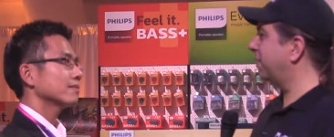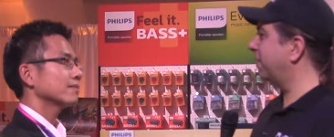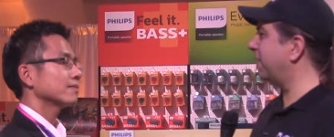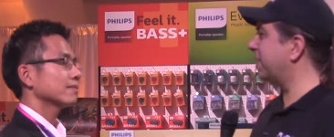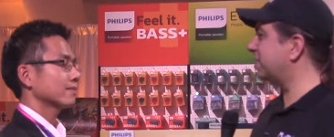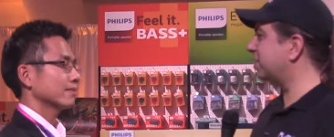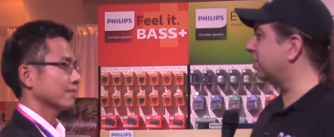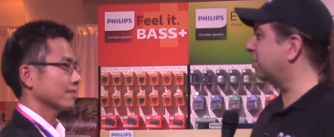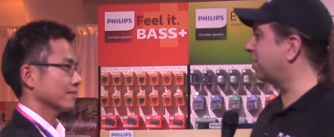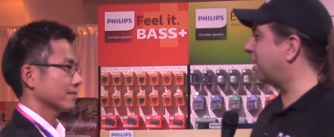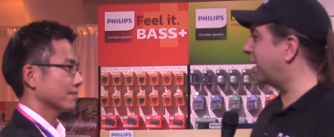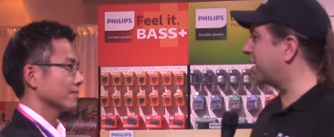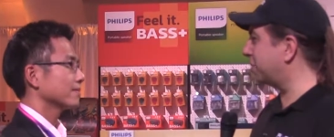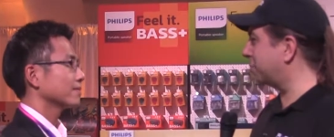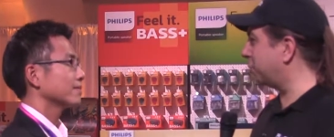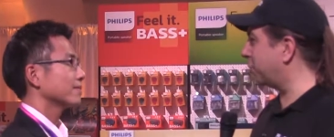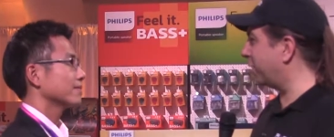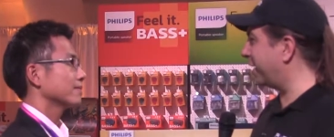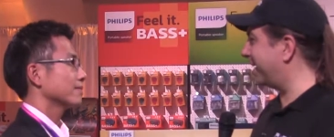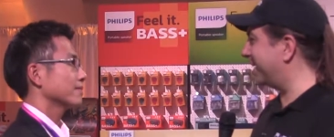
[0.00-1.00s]
Speaker 1: that's a lot
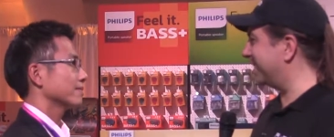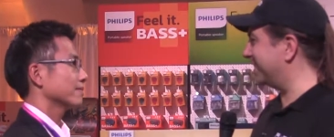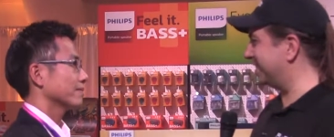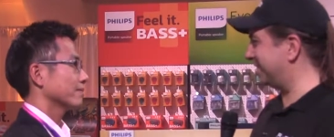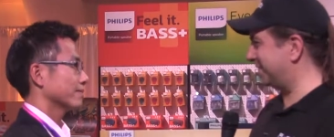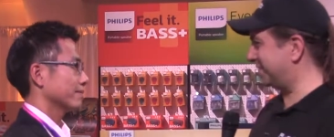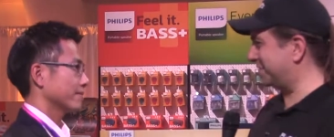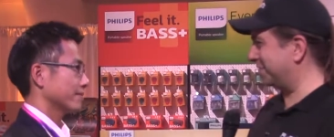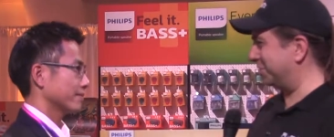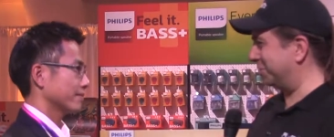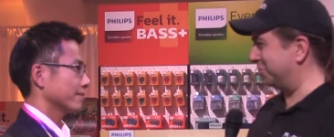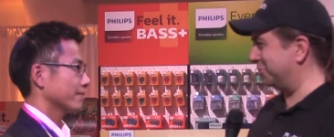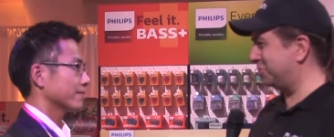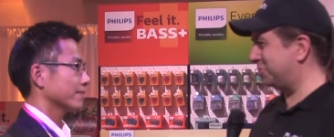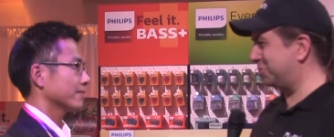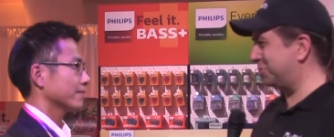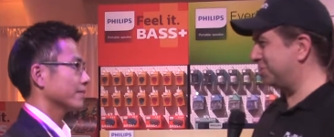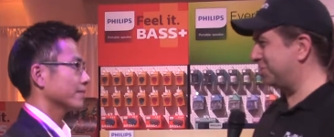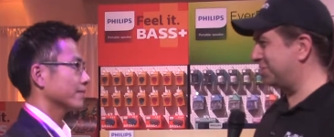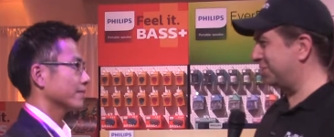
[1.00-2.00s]
of brands'
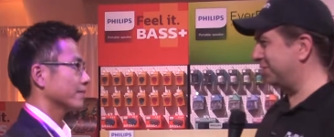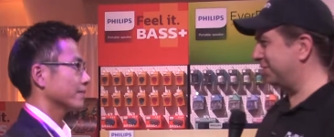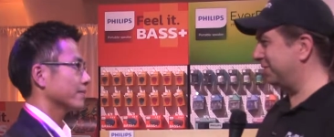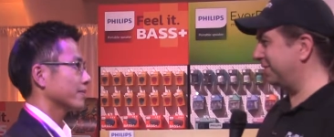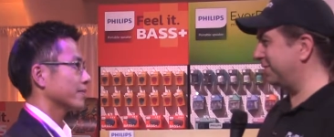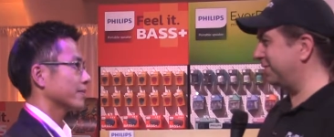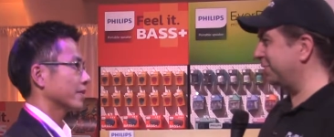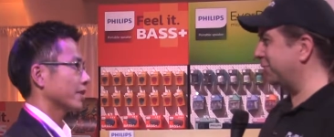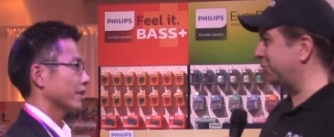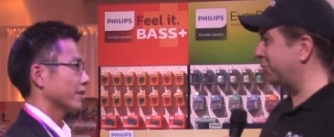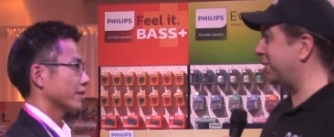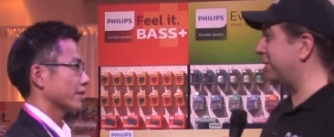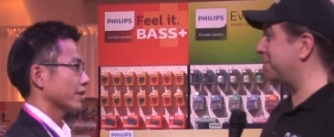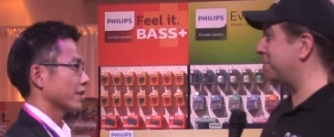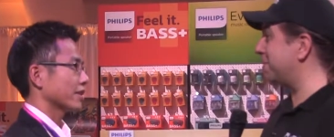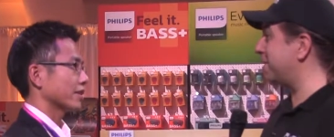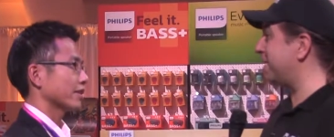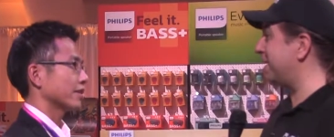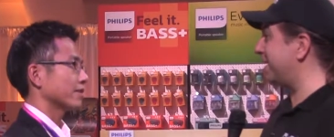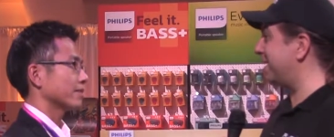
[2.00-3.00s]
solution to look at
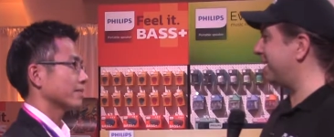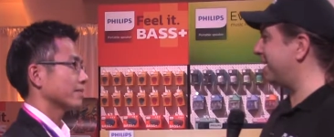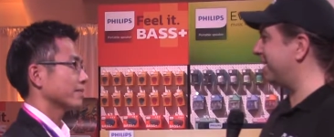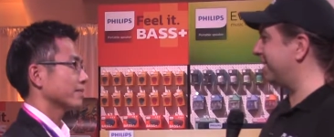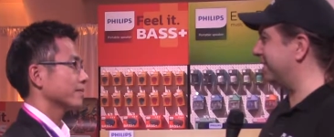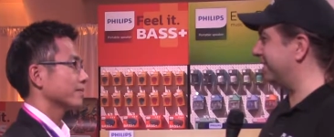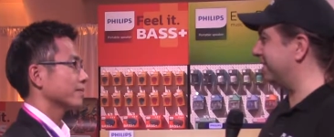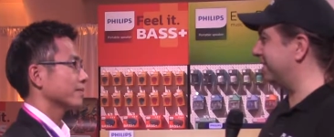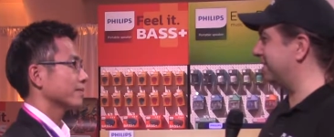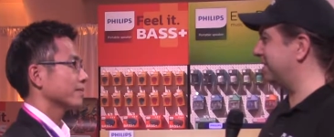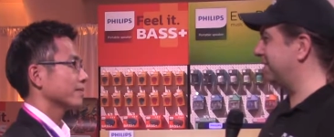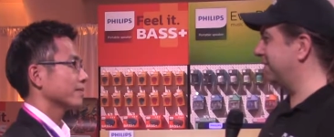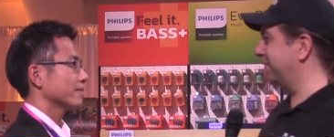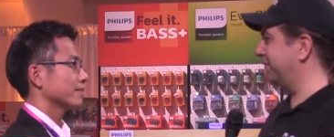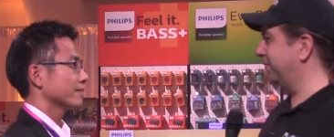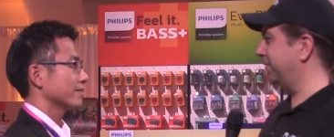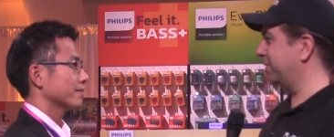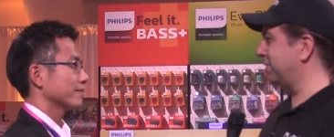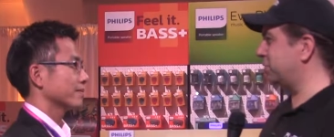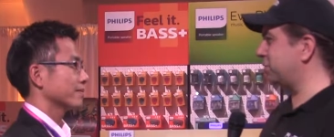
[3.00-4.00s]
me is
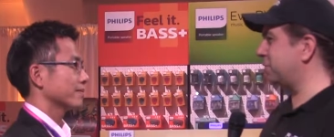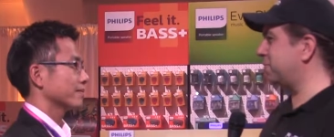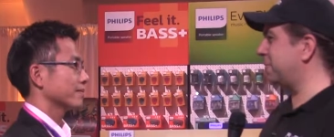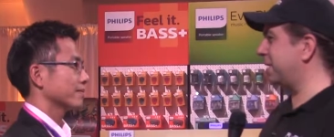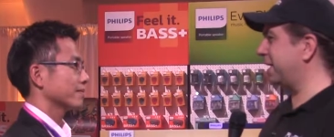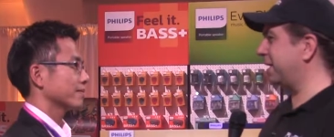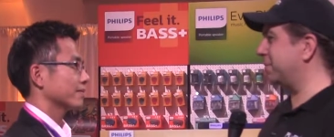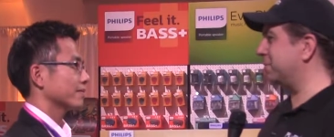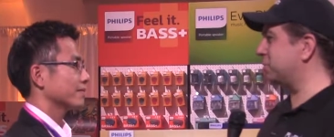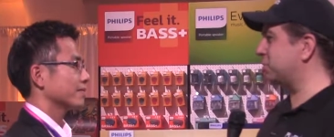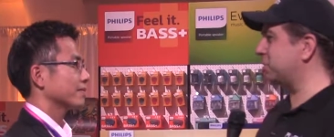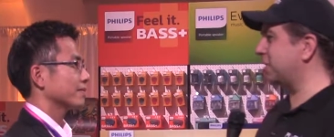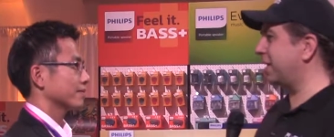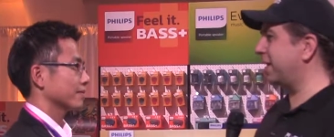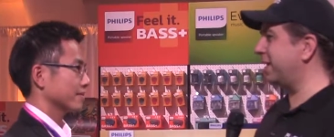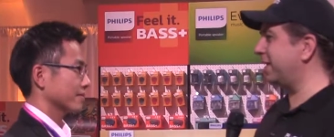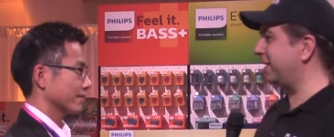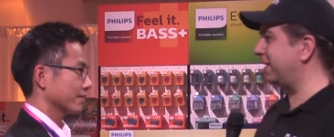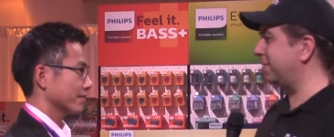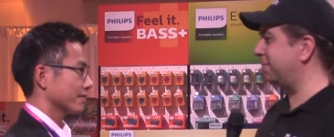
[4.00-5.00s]
just make them
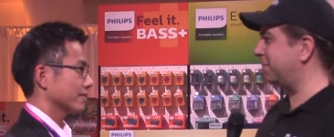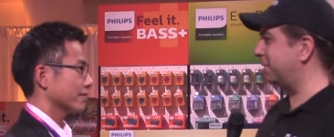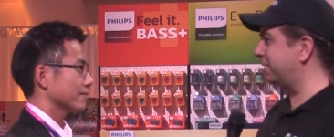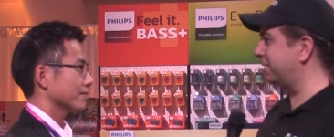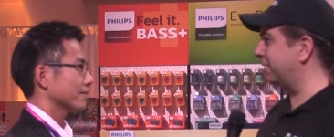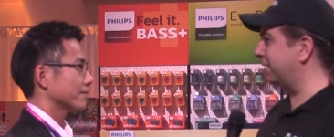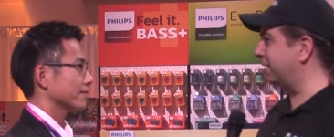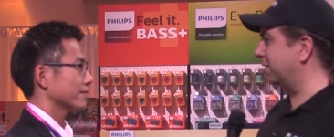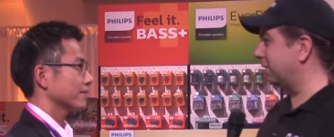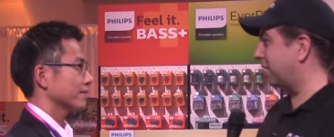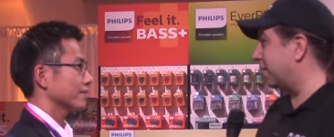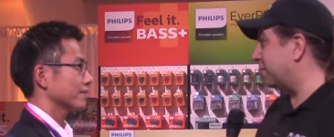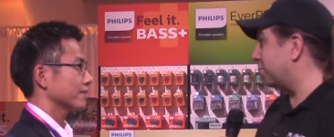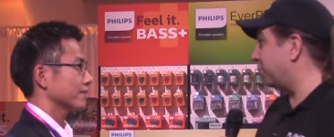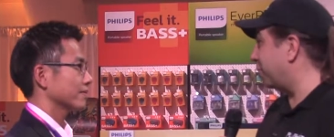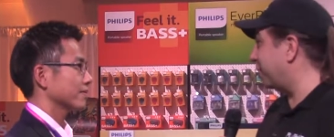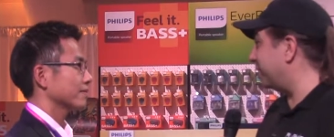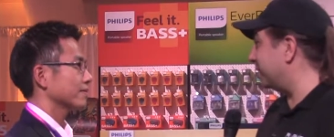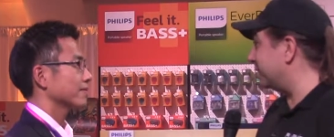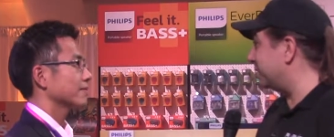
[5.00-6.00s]
shiny, but a lot of
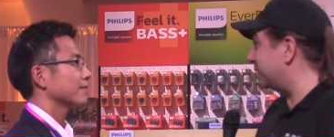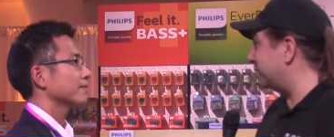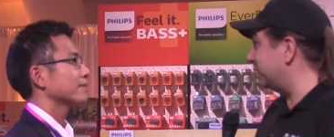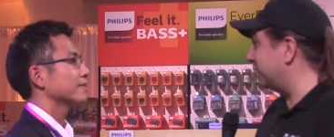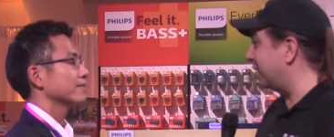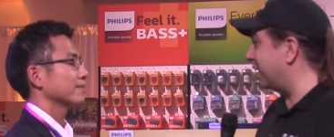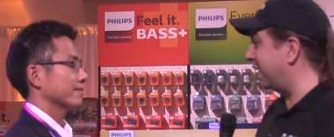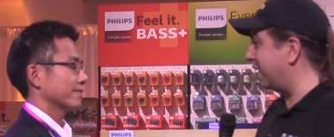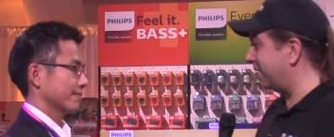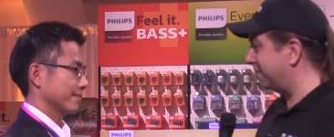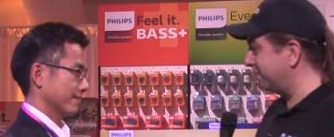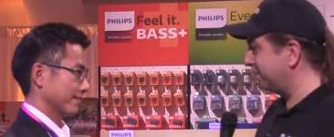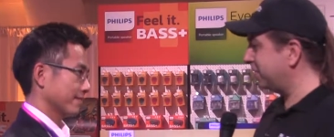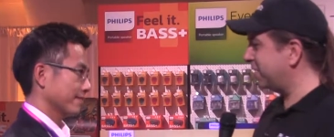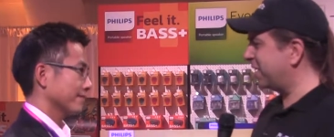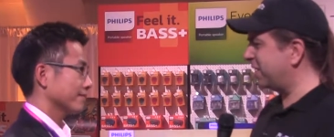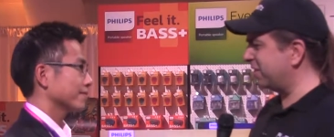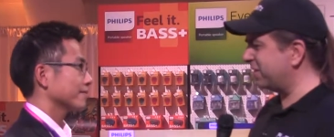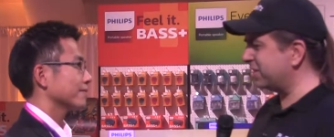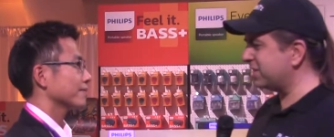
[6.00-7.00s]
brands do that,
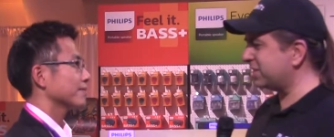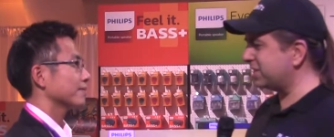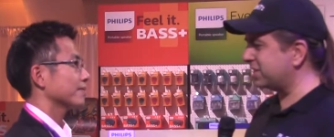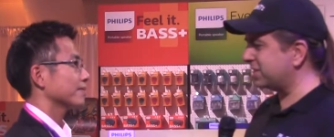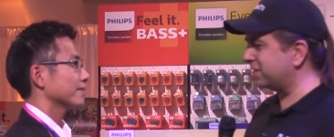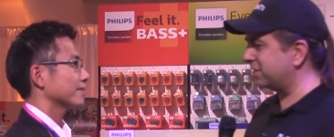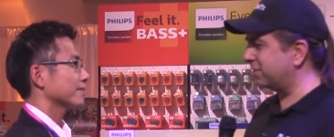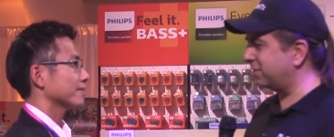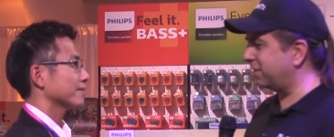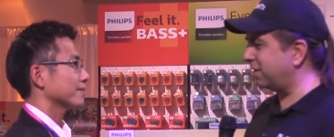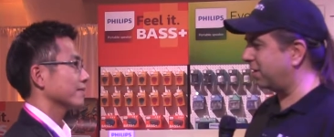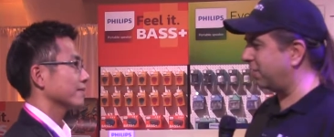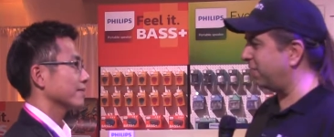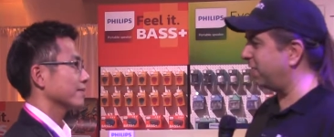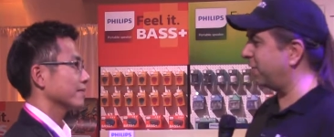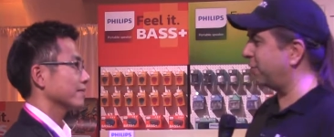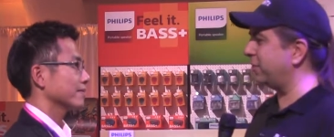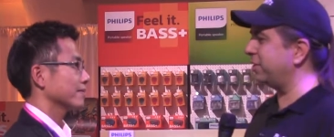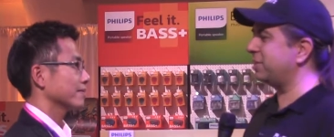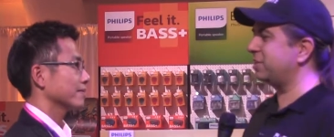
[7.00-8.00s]
and this is a, a
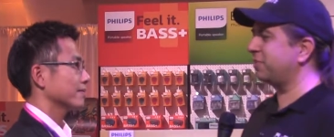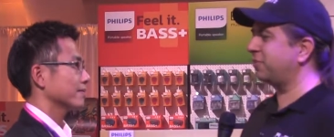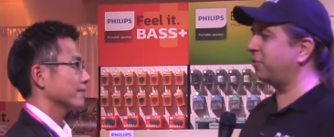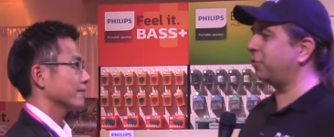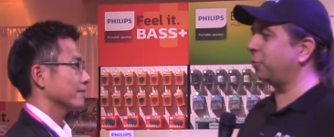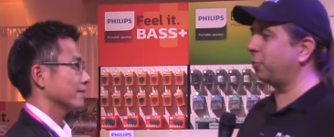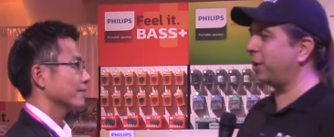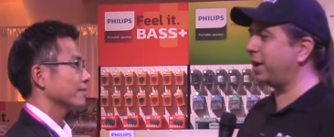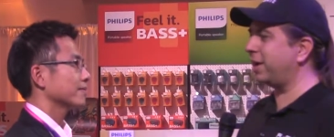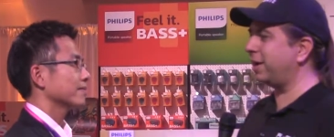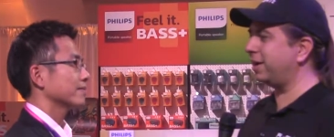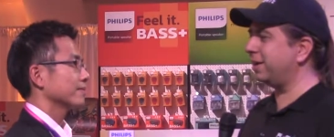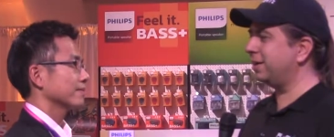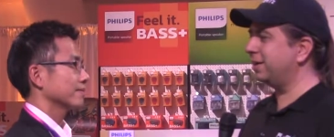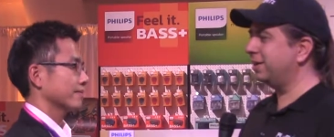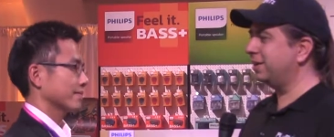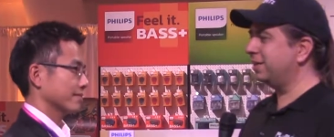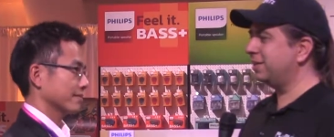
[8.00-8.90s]
very different way